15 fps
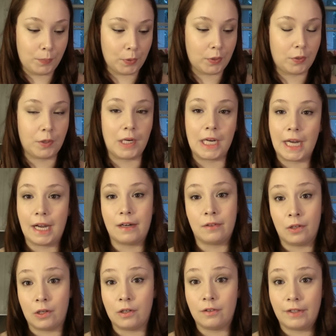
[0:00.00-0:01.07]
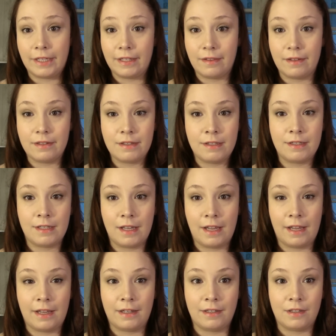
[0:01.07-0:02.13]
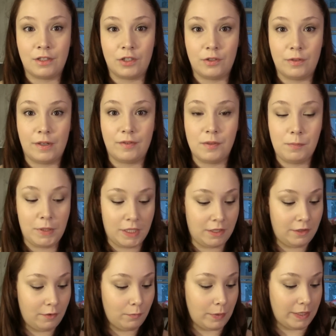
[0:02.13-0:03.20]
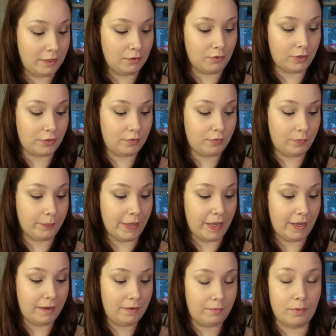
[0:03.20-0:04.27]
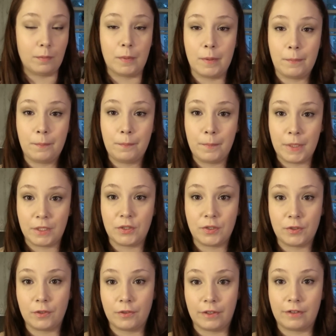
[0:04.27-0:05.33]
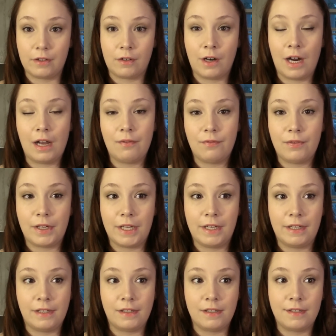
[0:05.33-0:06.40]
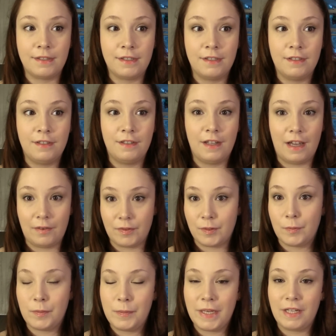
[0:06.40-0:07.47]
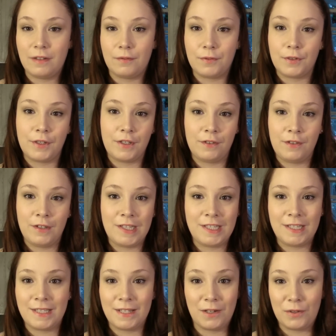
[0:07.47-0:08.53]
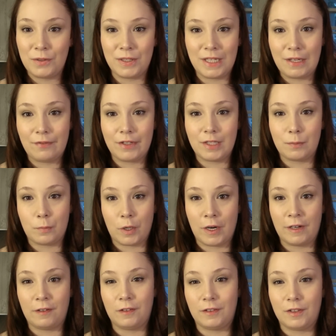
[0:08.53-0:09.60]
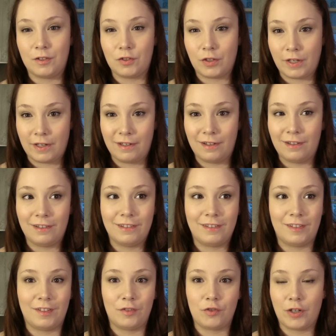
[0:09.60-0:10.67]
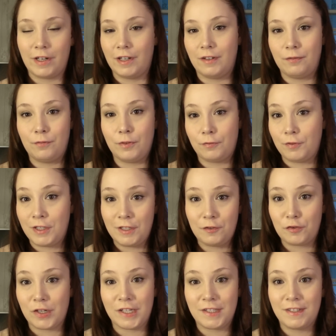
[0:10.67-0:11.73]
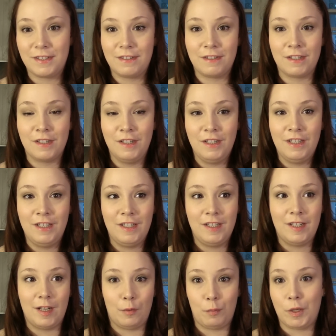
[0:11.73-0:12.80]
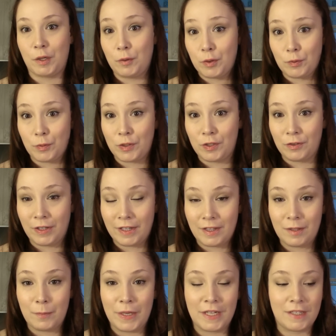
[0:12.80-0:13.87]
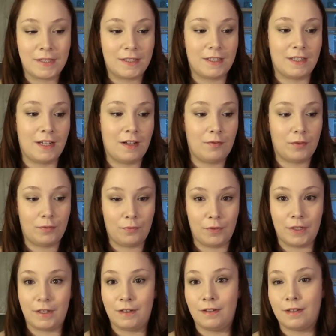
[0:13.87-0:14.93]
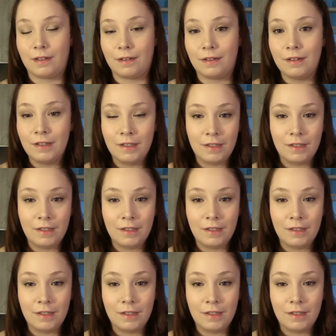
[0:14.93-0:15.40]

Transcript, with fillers: book or a catalog like this, and you'd have to pick your wedding dress from that, from a picture or lithograph, and have someone make it for you. You didn't go to David's Bridal and try it on and try on 15 dresses and pick which one you like the best and have it fitted and